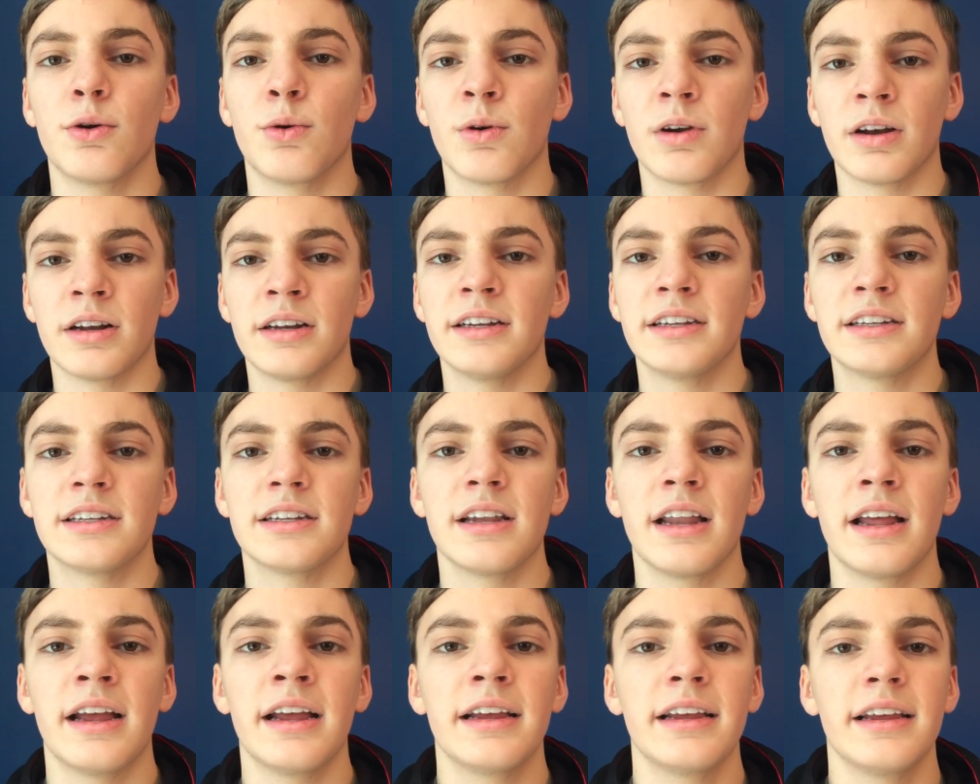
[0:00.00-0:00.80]
or a
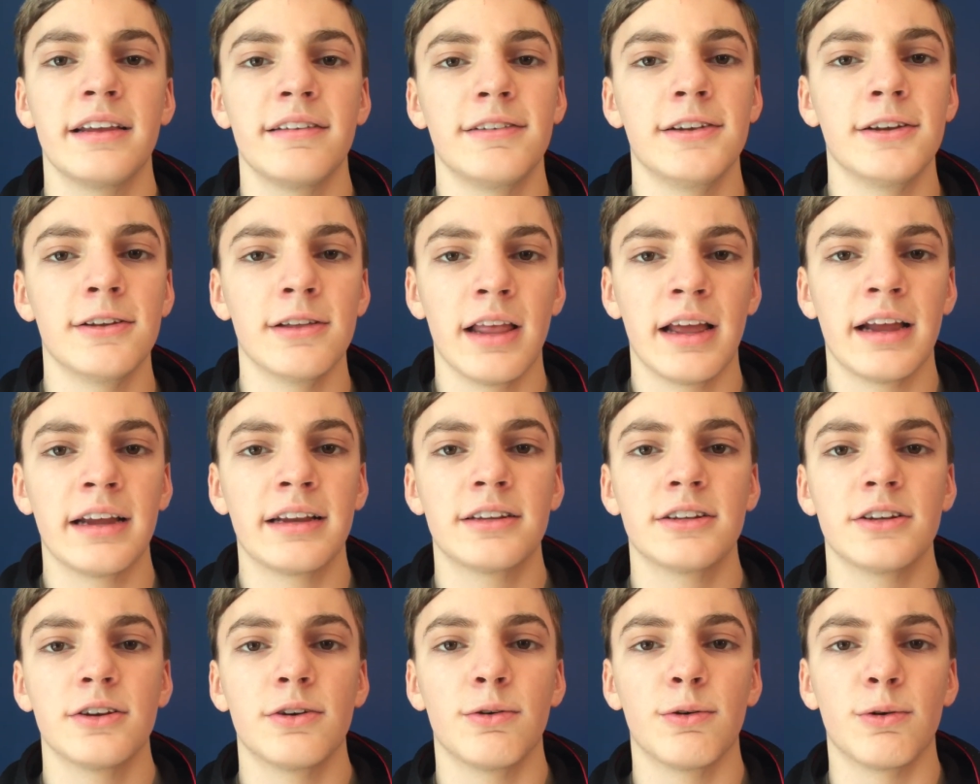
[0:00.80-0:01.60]
dislike if you
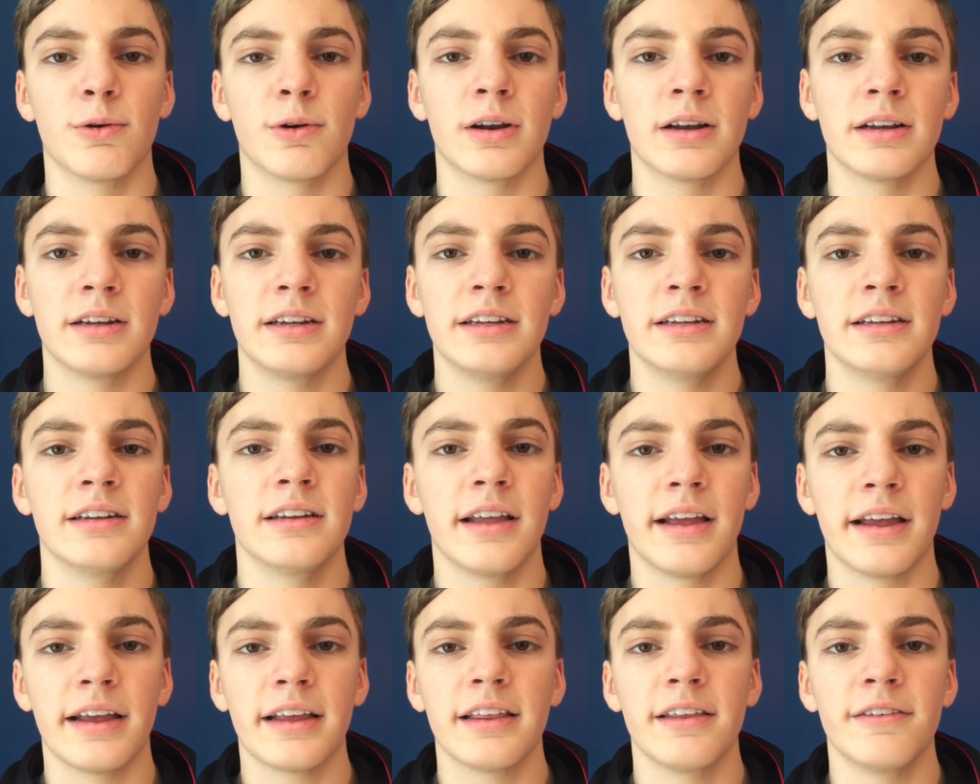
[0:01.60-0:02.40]
liked or didn't
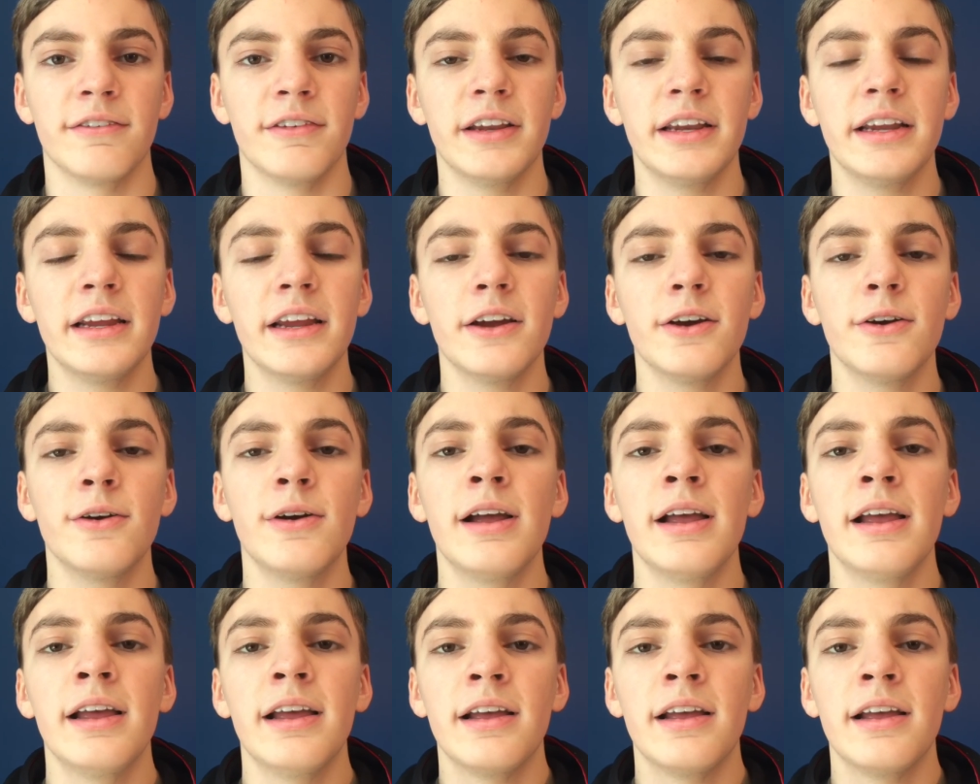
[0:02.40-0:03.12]
like the video.